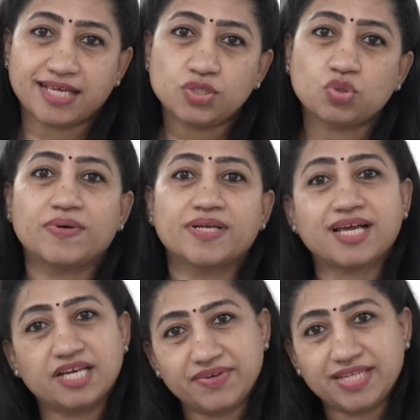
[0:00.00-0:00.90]
trust over
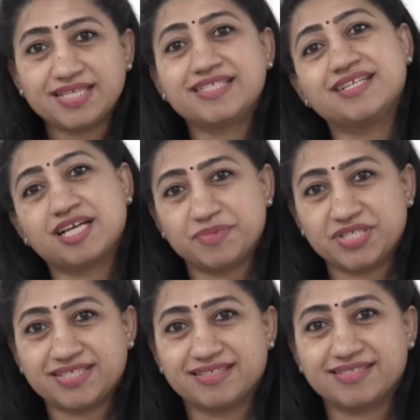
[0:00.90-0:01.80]
convenience and
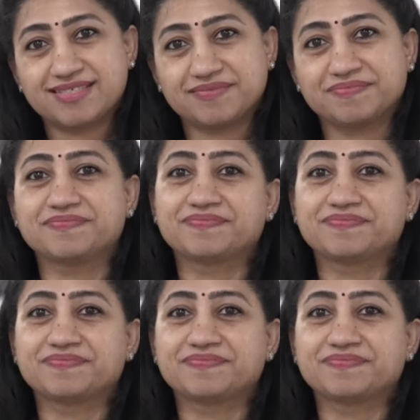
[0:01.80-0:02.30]
commercials.